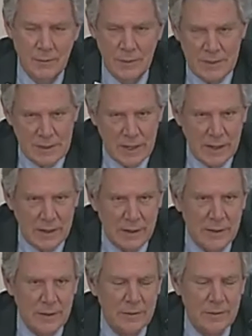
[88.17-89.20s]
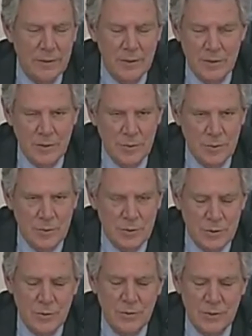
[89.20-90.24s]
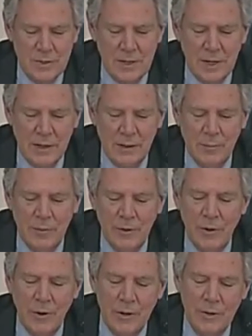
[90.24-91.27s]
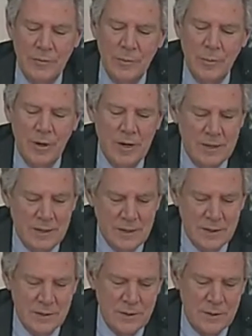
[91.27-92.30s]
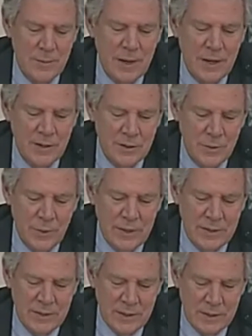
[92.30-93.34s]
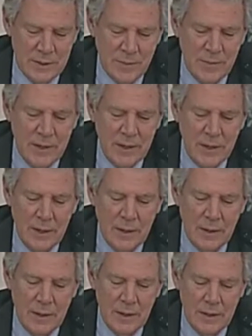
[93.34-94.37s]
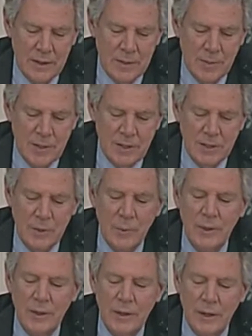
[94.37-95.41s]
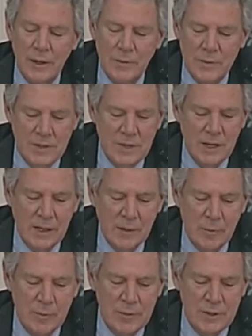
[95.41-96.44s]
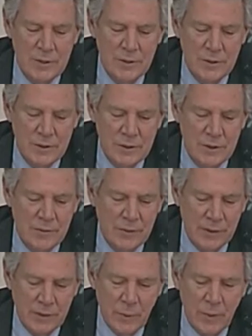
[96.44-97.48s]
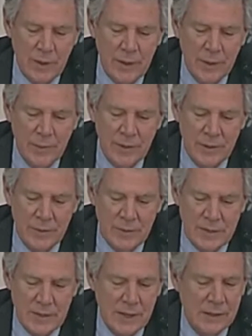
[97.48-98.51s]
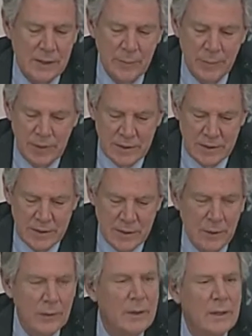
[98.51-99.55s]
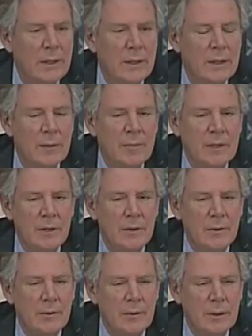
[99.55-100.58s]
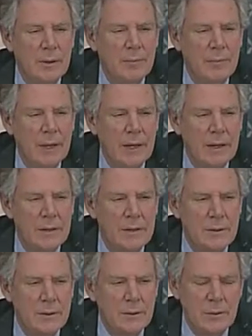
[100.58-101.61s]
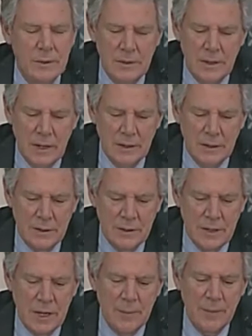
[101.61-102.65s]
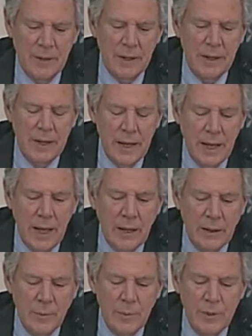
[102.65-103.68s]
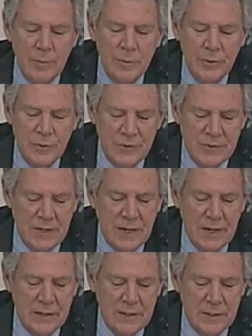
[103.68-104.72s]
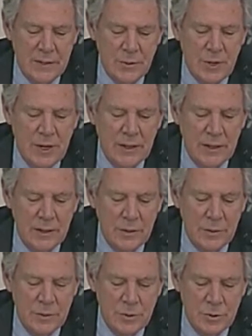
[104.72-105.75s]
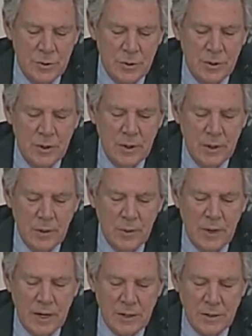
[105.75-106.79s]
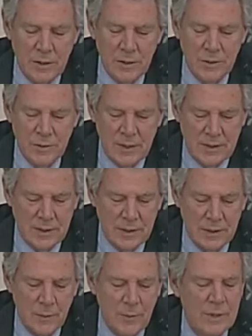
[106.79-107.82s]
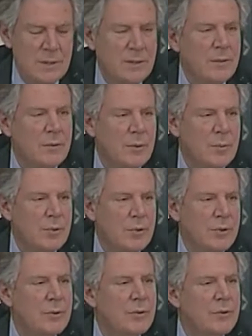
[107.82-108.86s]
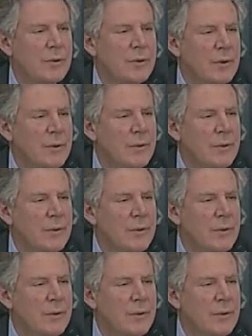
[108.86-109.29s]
recycling for consumers to recycle, but harder for processors to manage the waste system, uh, especially when unrecyclable materials inadvertently wind up in the recycling bin. So let me go uh, back to uh, Dr. Jambeck. How can we improve science and tracking to ensure we're actually addressing the waste we produce.